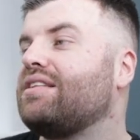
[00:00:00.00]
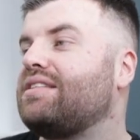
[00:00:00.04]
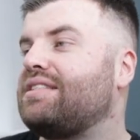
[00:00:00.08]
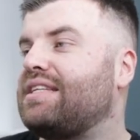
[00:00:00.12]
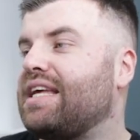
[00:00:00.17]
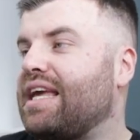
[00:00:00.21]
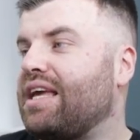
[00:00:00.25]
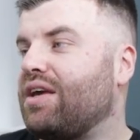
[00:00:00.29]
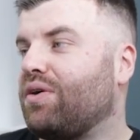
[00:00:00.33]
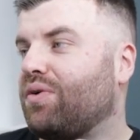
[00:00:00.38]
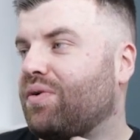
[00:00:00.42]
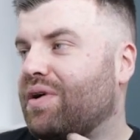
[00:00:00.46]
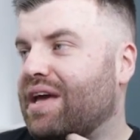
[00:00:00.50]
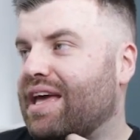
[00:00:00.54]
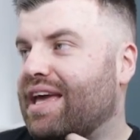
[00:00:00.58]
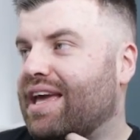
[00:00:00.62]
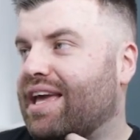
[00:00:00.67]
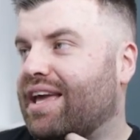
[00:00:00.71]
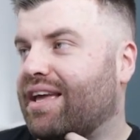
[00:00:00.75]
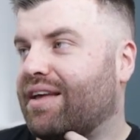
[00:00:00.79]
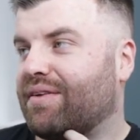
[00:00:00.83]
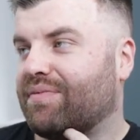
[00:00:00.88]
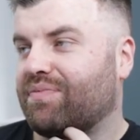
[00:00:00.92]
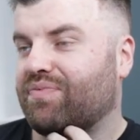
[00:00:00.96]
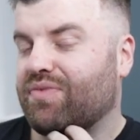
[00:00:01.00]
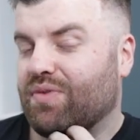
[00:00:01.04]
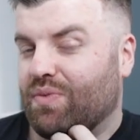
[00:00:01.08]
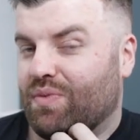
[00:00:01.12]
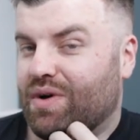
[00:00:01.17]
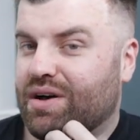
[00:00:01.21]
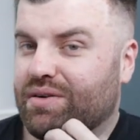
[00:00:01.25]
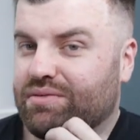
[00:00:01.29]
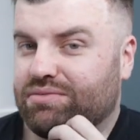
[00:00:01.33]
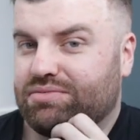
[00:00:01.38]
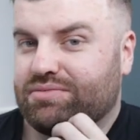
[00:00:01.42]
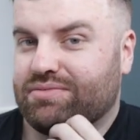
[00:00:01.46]
D or E?
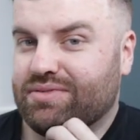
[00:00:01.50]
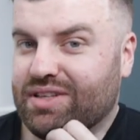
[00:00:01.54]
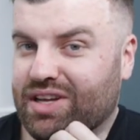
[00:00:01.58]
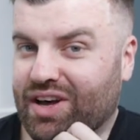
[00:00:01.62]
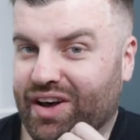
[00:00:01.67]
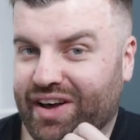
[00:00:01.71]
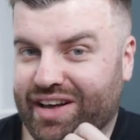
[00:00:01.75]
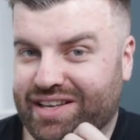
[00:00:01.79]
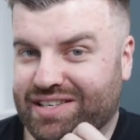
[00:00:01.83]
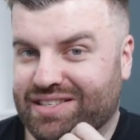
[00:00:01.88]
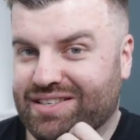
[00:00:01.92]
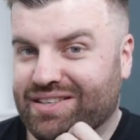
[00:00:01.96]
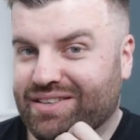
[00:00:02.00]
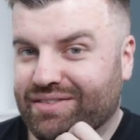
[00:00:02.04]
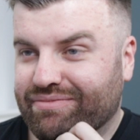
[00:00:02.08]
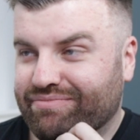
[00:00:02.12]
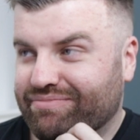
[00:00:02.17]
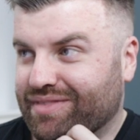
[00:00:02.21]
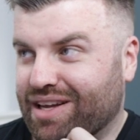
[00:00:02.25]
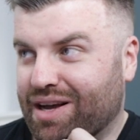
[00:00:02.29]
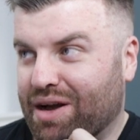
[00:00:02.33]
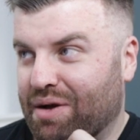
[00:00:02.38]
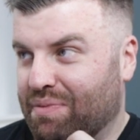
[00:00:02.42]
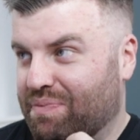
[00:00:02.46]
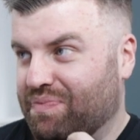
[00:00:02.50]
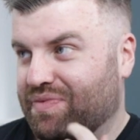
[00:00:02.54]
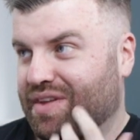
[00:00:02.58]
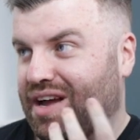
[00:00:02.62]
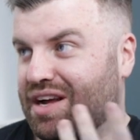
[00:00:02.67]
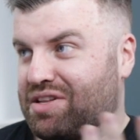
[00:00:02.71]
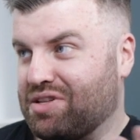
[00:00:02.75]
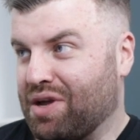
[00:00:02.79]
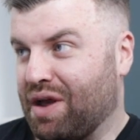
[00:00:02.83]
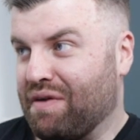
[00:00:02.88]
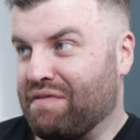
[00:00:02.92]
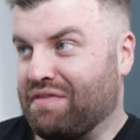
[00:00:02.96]
Well, guys,
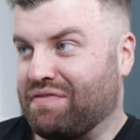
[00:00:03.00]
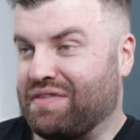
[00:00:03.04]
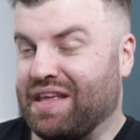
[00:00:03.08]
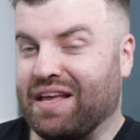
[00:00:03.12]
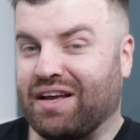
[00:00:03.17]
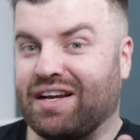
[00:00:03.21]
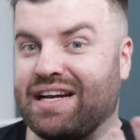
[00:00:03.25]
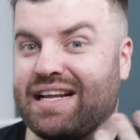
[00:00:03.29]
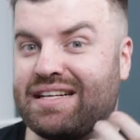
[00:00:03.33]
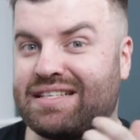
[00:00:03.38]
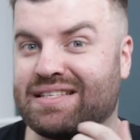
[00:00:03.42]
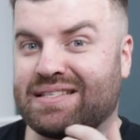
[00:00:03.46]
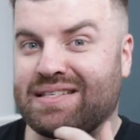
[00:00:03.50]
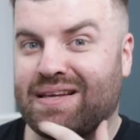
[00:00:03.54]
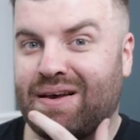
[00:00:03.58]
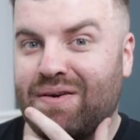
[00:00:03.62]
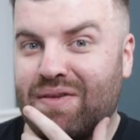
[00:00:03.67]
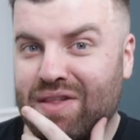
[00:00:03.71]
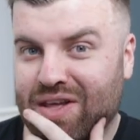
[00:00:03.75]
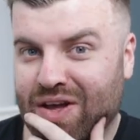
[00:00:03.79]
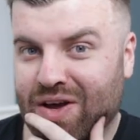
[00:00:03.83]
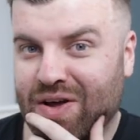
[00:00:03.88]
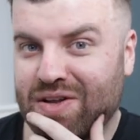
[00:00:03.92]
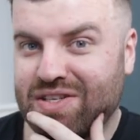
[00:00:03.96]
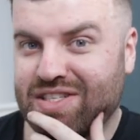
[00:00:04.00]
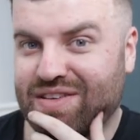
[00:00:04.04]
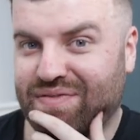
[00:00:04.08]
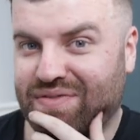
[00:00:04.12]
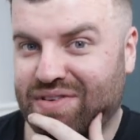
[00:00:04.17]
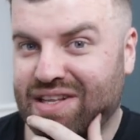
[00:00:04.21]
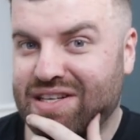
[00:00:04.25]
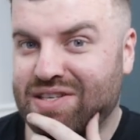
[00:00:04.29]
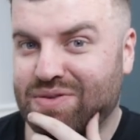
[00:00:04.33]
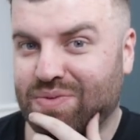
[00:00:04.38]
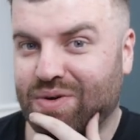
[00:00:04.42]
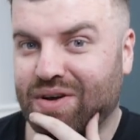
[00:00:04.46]
I don't even think I need to tell you the answer
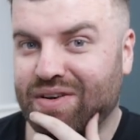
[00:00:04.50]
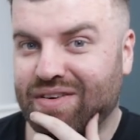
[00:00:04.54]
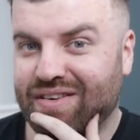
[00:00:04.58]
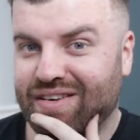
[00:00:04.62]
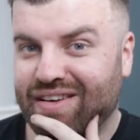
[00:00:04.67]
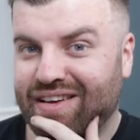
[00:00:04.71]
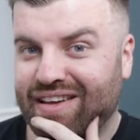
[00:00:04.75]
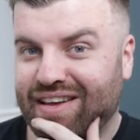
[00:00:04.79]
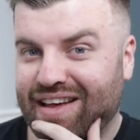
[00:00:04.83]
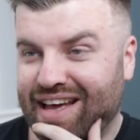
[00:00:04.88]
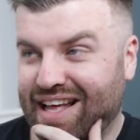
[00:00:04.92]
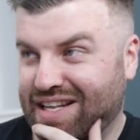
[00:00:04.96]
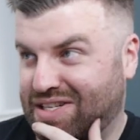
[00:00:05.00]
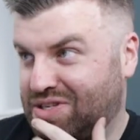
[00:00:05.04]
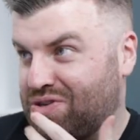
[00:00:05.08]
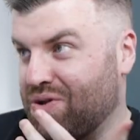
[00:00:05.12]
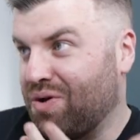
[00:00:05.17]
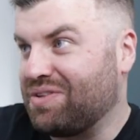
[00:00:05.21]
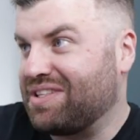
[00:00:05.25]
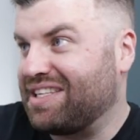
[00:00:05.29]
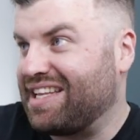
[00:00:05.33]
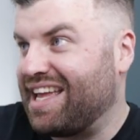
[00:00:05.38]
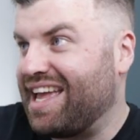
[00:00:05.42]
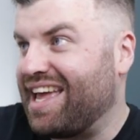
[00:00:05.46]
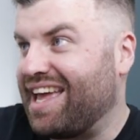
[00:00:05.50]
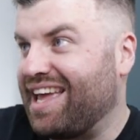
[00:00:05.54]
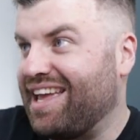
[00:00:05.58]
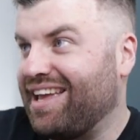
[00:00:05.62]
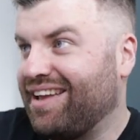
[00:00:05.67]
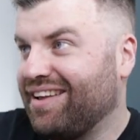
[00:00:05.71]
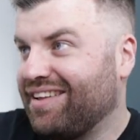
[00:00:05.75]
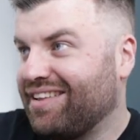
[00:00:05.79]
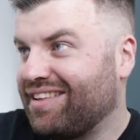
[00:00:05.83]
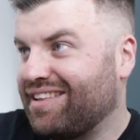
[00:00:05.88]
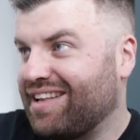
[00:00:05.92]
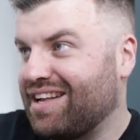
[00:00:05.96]
for this one. It's not
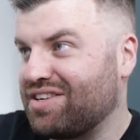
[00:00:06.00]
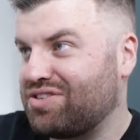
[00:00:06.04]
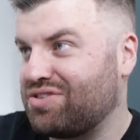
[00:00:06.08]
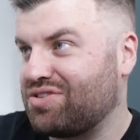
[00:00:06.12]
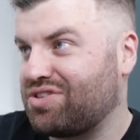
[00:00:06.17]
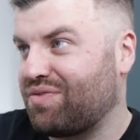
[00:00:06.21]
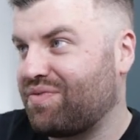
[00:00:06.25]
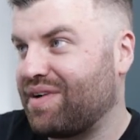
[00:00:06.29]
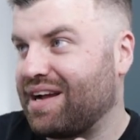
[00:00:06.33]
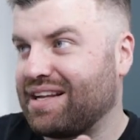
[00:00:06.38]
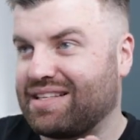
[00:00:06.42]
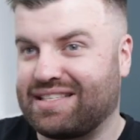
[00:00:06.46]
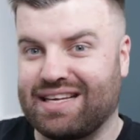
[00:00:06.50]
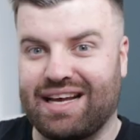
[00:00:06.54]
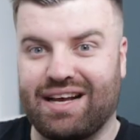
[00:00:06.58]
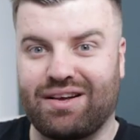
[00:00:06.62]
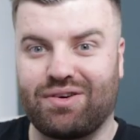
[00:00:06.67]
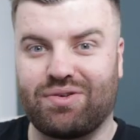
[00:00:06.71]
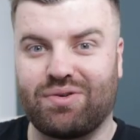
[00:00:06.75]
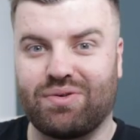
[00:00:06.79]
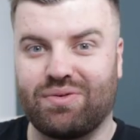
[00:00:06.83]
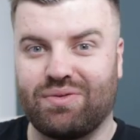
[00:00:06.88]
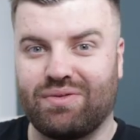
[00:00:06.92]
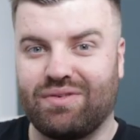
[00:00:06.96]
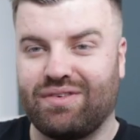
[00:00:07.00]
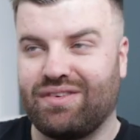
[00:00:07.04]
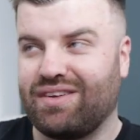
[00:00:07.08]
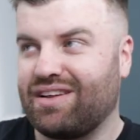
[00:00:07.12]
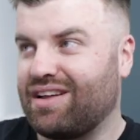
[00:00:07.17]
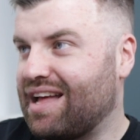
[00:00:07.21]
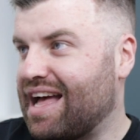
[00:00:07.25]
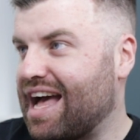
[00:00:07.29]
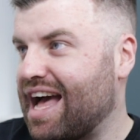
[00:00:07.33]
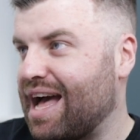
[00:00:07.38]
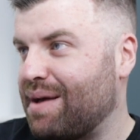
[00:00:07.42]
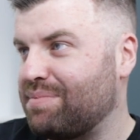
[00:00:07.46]
D. That's just a rectangle.
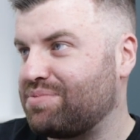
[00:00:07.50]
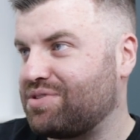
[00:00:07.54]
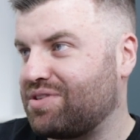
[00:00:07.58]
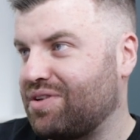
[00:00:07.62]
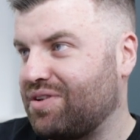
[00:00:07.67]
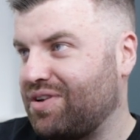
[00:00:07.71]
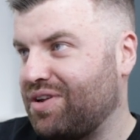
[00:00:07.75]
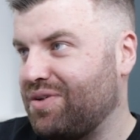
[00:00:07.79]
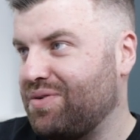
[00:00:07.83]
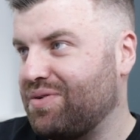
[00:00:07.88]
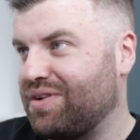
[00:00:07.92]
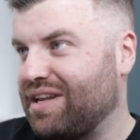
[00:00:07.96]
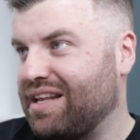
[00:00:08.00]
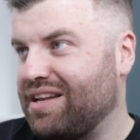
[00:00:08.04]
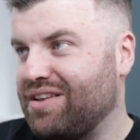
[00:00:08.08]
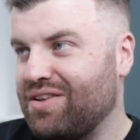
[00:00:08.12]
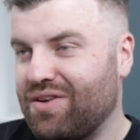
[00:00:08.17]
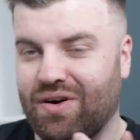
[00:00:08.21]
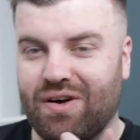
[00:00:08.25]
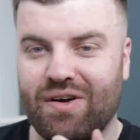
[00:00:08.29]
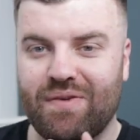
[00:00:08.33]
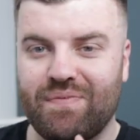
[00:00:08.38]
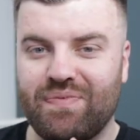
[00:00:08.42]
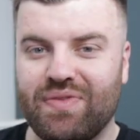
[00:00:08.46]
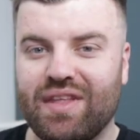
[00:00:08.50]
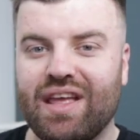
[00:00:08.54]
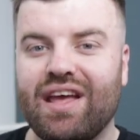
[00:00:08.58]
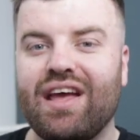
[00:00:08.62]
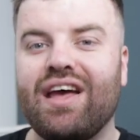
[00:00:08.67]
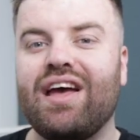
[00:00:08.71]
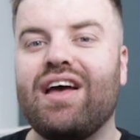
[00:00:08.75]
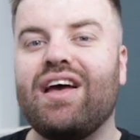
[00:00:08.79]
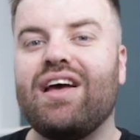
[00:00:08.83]
Absolutely not.